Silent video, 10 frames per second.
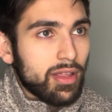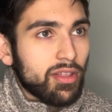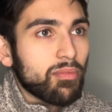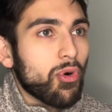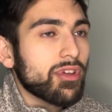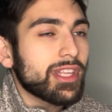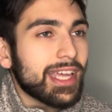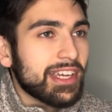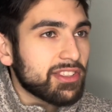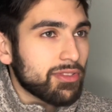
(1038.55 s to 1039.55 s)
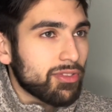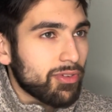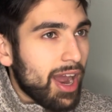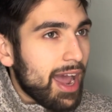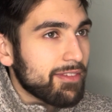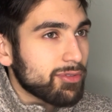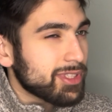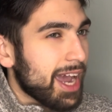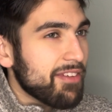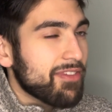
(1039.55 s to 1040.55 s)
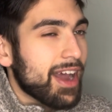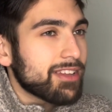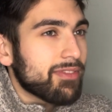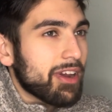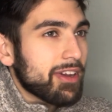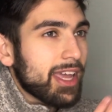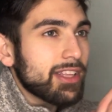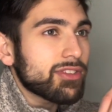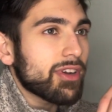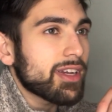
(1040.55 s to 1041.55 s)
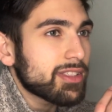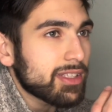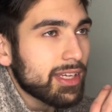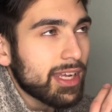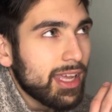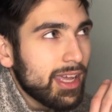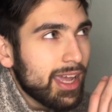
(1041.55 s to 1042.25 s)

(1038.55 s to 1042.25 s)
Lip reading: the more the nation thrives, which I find very interesting,